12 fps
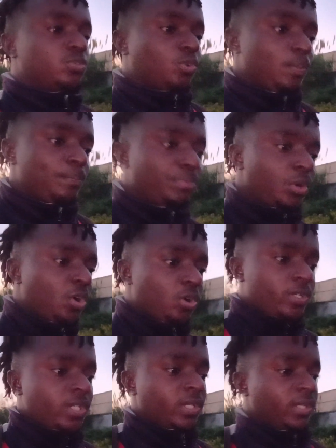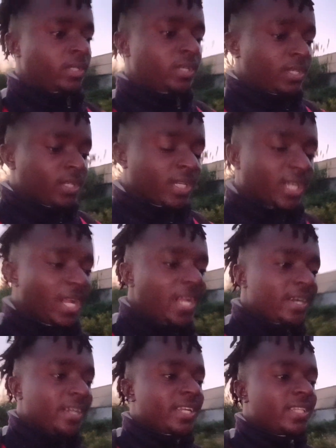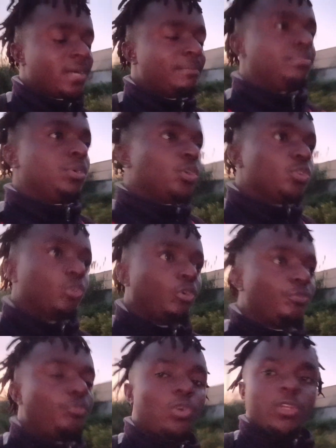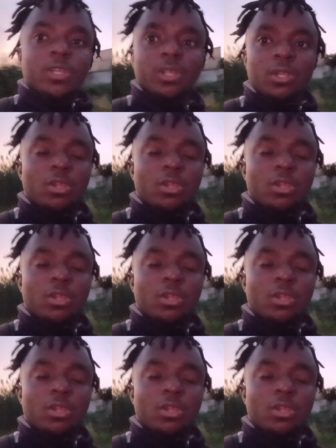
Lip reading: your blood carry the blood of what?